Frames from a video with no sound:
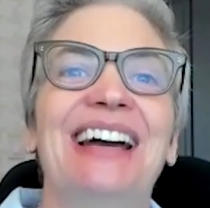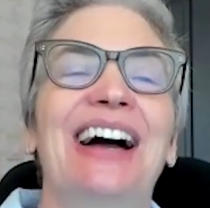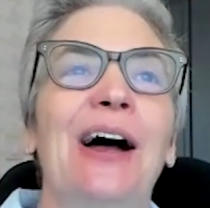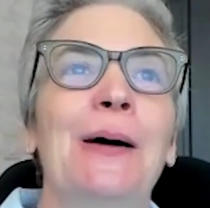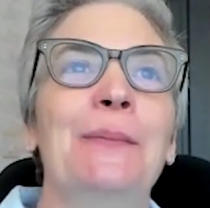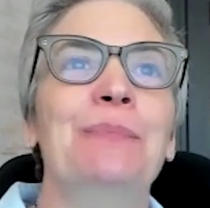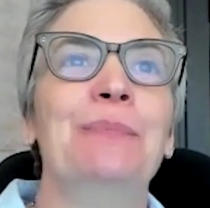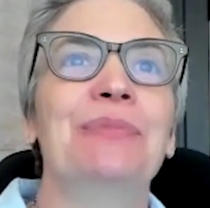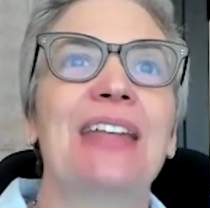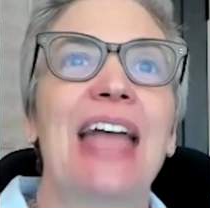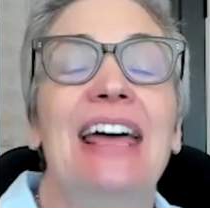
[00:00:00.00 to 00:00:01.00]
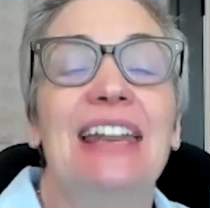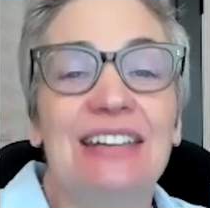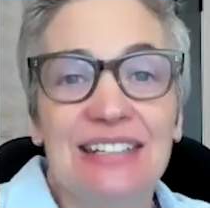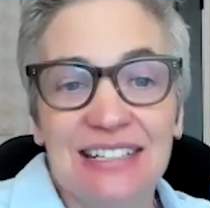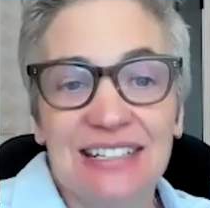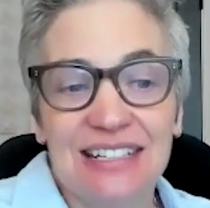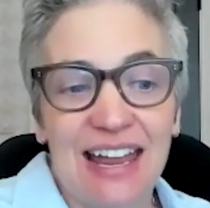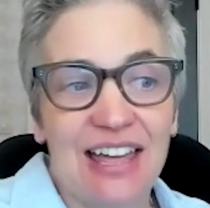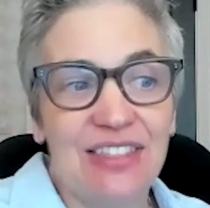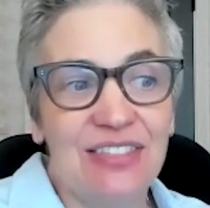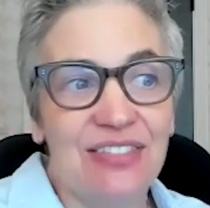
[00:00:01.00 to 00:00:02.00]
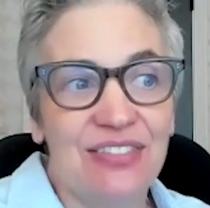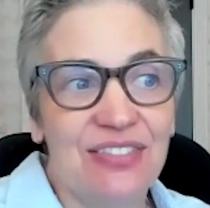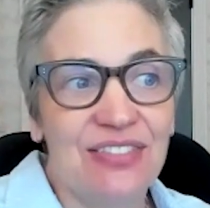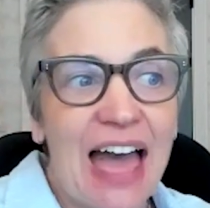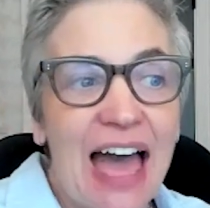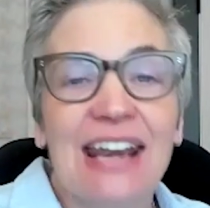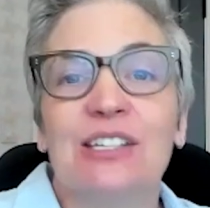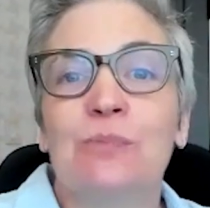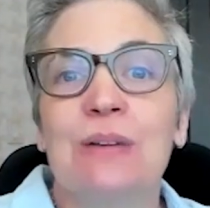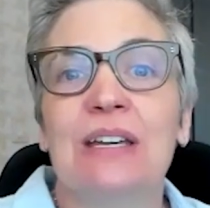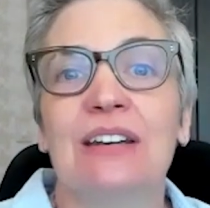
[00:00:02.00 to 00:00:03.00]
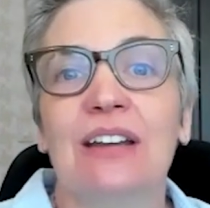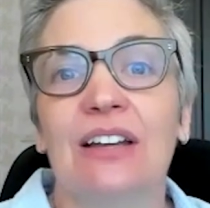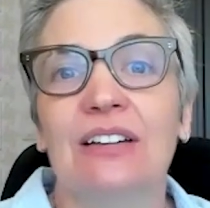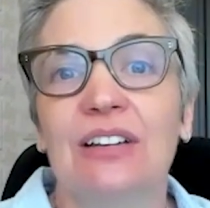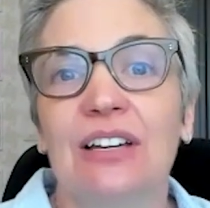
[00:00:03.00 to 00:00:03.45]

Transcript: Um, and and that has been an